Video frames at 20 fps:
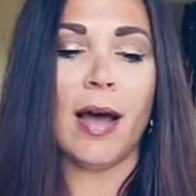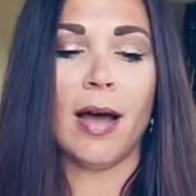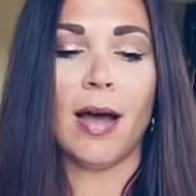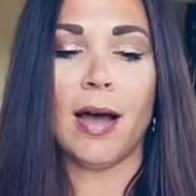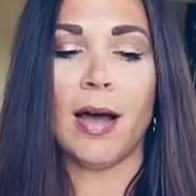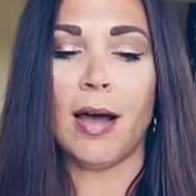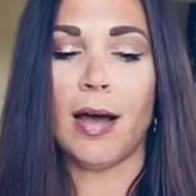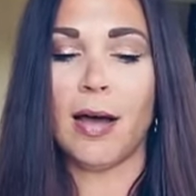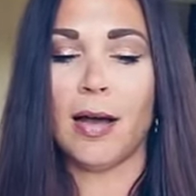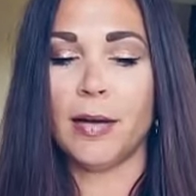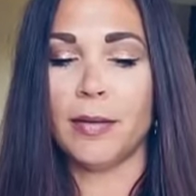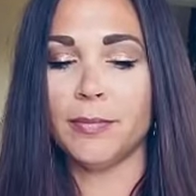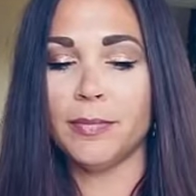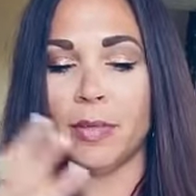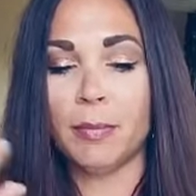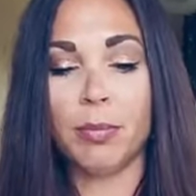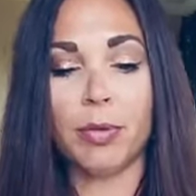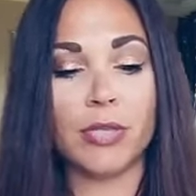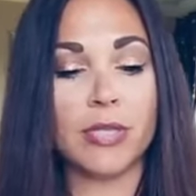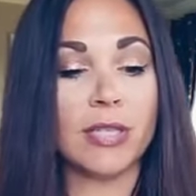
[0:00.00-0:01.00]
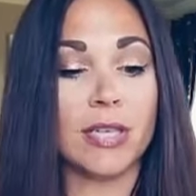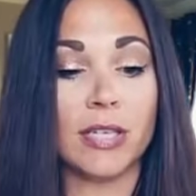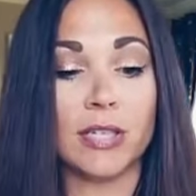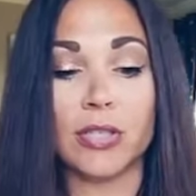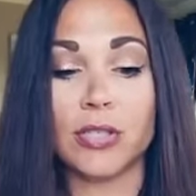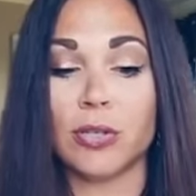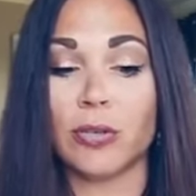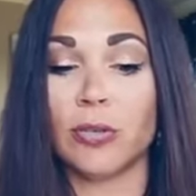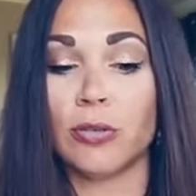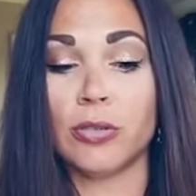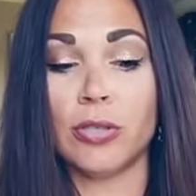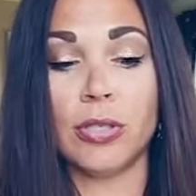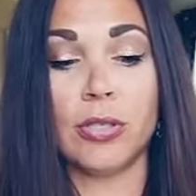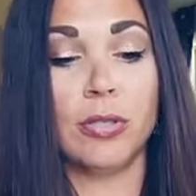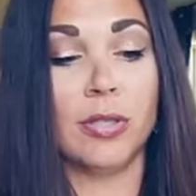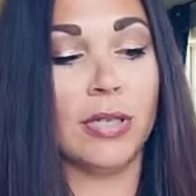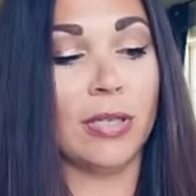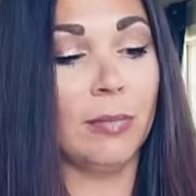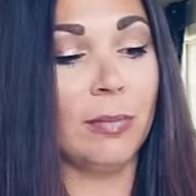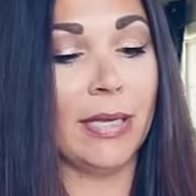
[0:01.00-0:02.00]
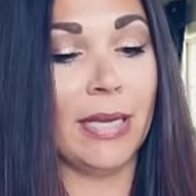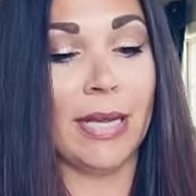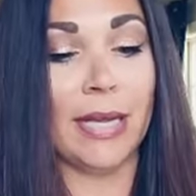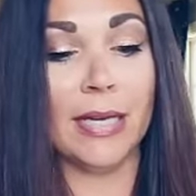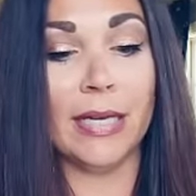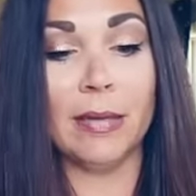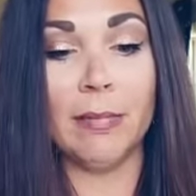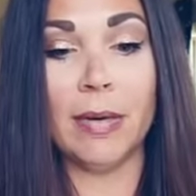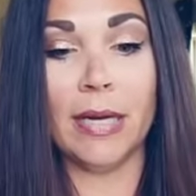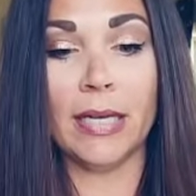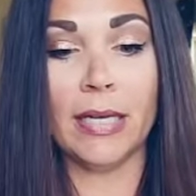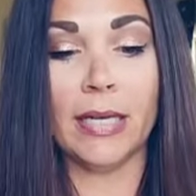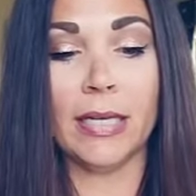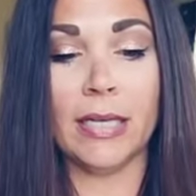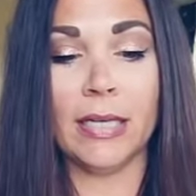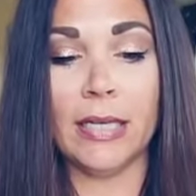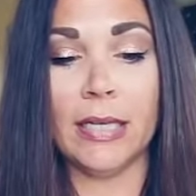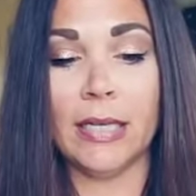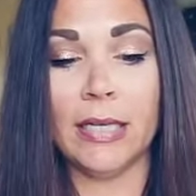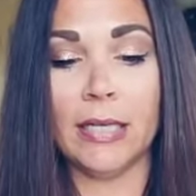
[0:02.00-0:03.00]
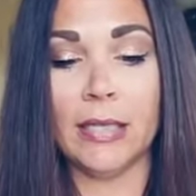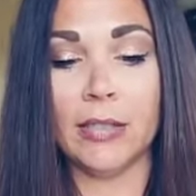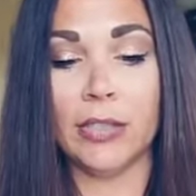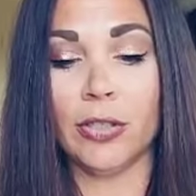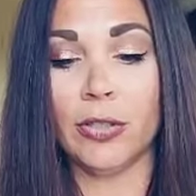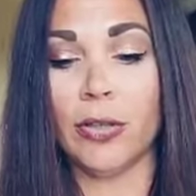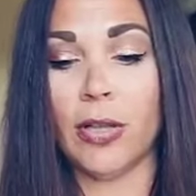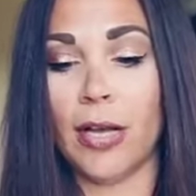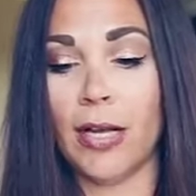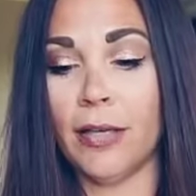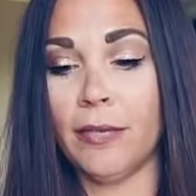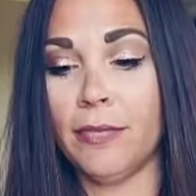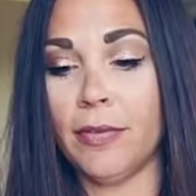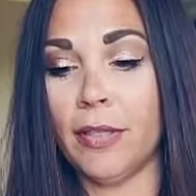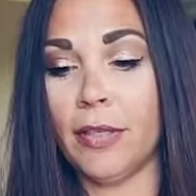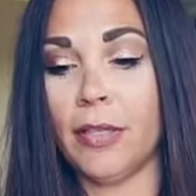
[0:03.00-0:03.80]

Um, the person external to you can be anybody in your life.